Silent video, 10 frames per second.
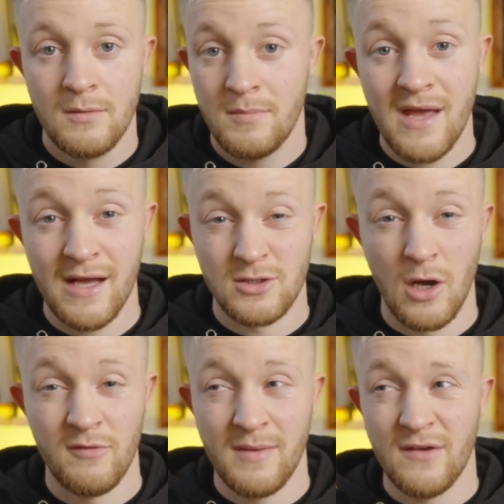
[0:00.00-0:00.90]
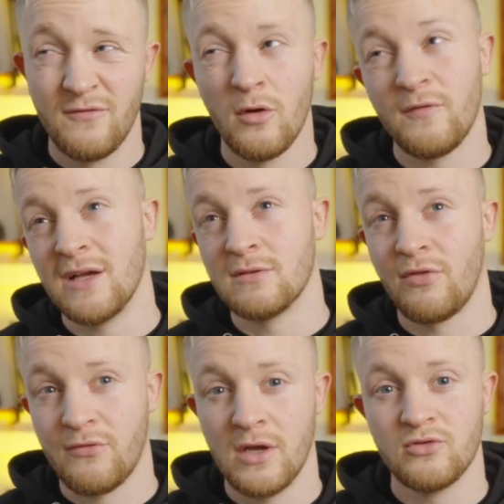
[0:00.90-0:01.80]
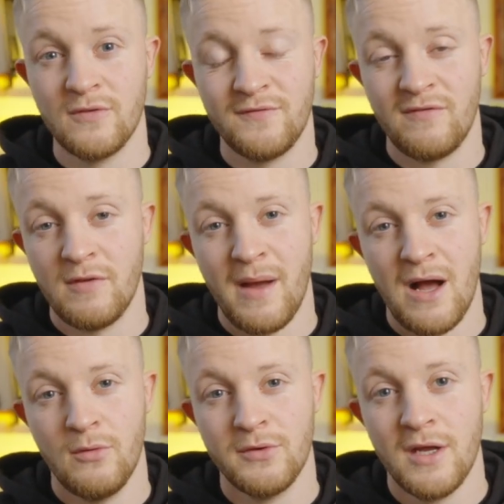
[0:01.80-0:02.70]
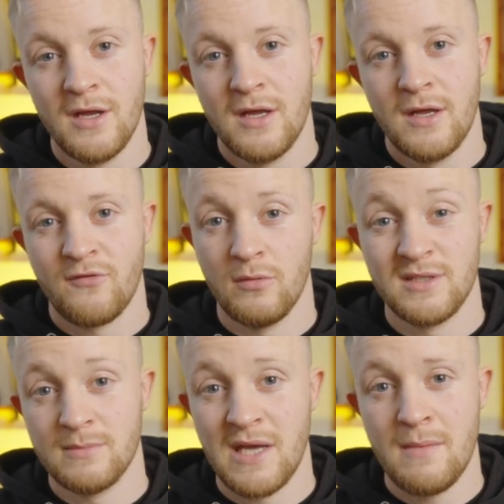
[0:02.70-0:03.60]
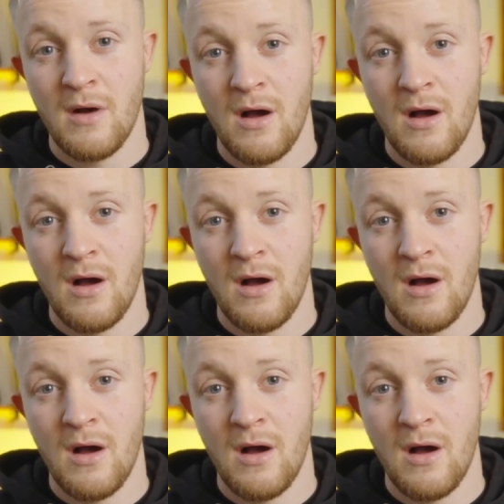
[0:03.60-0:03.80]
But yeah, so I've made £4,350 from September.